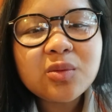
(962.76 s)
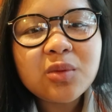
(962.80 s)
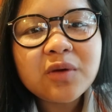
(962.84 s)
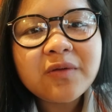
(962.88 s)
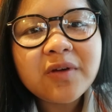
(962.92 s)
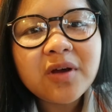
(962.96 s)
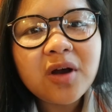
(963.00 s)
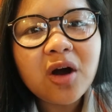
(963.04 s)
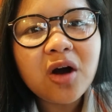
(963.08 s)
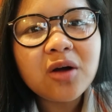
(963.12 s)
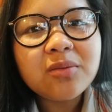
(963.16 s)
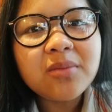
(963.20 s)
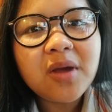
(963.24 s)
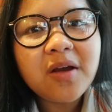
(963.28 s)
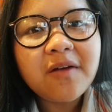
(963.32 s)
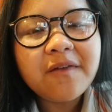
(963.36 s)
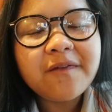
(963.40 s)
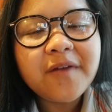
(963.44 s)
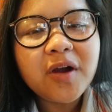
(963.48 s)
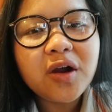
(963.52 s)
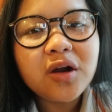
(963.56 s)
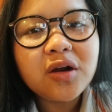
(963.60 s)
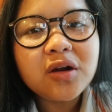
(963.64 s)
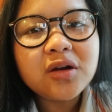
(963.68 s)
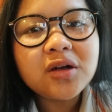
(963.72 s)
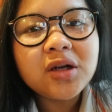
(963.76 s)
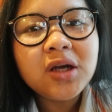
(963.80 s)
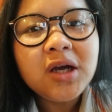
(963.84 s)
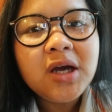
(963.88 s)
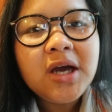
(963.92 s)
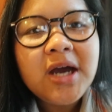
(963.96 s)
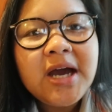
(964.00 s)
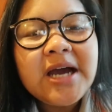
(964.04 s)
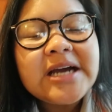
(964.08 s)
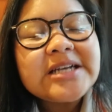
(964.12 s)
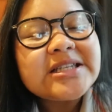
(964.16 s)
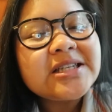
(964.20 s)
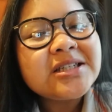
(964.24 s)
some of it on my phone
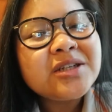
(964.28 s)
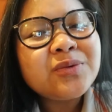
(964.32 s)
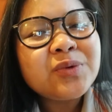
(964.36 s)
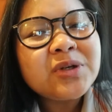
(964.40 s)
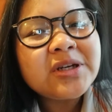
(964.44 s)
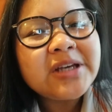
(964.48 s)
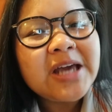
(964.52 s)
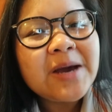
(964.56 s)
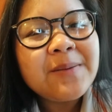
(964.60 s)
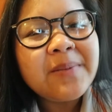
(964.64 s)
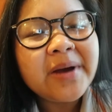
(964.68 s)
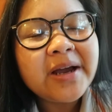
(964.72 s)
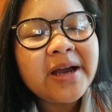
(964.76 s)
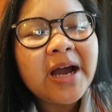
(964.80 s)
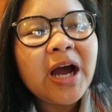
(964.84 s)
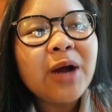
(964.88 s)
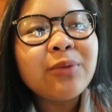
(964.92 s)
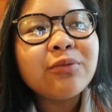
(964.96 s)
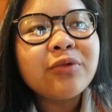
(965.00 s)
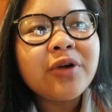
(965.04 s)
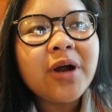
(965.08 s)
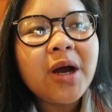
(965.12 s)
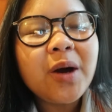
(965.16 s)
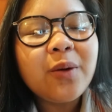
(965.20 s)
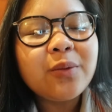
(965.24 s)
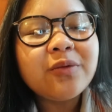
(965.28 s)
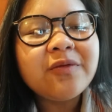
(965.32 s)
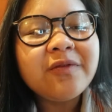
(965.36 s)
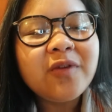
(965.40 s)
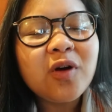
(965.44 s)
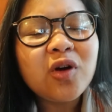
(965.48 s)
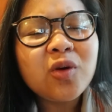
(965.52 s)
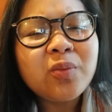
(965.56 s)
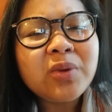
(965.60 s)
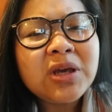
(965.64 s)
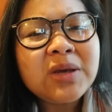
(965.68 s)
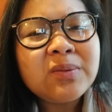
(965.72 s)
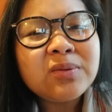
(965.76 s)
because I didn't want to get my camera out and
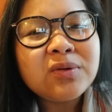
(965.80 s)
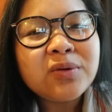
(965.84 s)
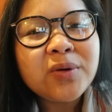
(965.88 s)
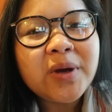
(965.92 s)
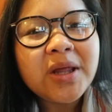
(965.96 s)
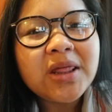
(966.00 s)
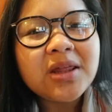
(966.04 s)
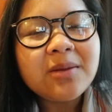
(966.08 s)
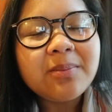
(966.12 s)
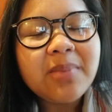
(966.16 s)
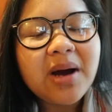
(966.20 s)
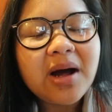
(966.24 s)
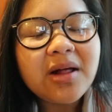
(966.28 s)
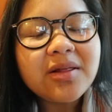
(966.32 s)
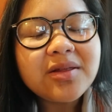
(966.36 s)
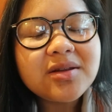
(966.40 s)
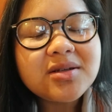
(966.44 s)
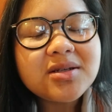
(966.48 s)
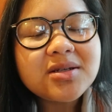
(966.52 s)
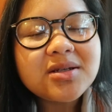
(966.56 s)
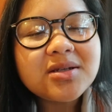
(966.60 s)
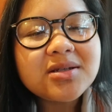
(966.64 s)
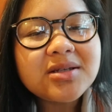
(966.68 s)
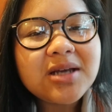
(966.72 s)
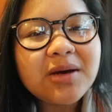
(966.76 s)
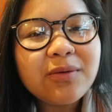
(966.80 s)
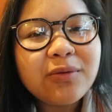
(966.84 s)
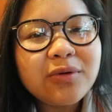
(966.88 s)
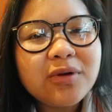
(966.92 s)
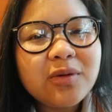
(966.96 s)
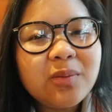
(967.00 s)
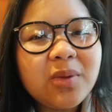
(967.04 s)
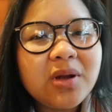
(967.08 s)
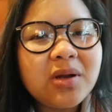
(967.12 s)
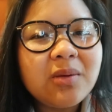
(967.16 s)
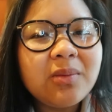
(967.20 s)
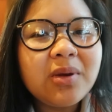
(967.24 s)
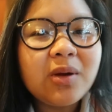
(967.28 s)
vlog people in the baths because that would
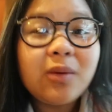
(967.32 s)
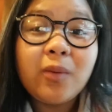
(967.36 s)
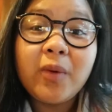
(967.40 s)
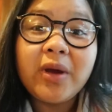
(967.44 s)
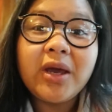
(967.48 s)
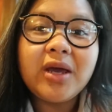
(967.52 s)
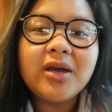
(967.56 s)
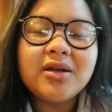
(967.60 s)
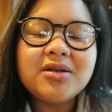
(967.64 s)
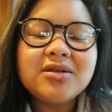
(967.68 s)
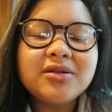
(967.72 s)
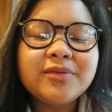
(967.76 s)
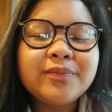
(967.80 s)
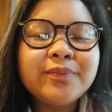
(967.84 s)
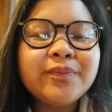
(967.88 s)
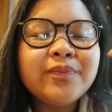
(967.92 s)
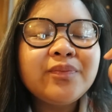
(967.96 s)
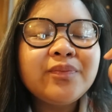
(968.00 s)
have been a bit weird.